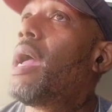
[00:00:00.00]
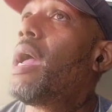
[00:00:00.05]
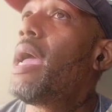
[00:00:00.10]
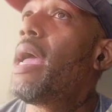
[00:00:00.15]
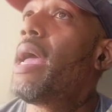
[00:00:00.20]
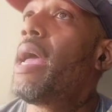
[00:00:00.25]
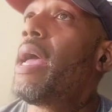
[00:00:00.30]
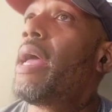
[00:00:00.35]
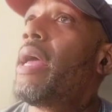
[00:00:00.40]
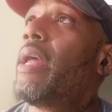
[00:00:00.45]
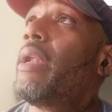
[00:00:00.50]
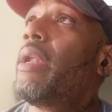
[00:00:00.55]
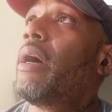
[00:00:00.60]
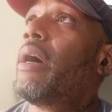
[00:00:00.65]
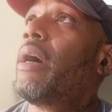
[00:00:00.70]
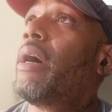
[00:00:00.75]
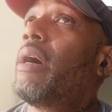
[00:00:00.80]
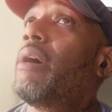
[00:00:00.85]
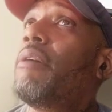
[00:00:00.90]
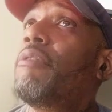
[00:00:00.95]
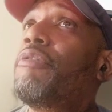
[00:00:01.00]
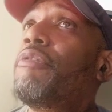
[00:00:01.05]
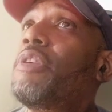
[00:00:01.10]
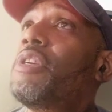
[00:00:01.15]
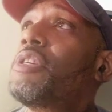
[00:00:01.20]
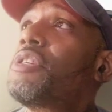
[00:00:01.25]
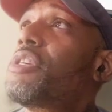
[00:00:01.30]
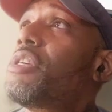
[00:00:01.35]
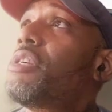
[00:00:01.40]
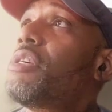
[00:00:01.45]
and if
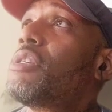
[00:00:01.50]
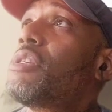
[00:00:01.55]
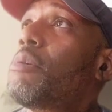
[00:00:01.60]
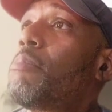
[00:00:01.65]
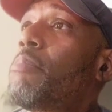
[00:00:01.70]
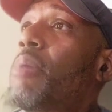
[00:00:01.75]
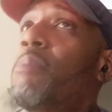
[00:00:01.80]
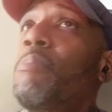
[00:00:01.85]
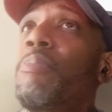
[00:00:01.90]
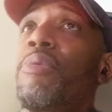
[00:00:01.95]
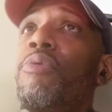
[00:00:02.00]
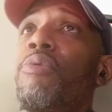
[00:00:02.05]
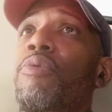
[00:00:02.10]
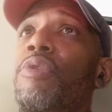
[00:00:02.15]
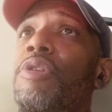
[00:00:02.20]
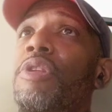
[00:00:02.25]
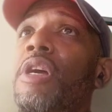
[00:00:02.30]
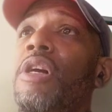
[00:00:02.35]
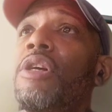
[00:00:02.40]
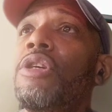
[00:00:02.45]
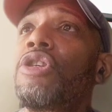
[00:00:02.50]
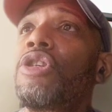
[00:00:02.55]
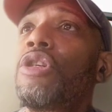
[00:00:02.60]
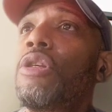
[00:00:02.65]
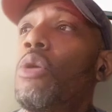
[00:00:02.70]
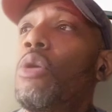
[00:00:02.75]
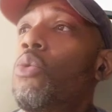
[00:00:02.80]
this is a bumper reduction,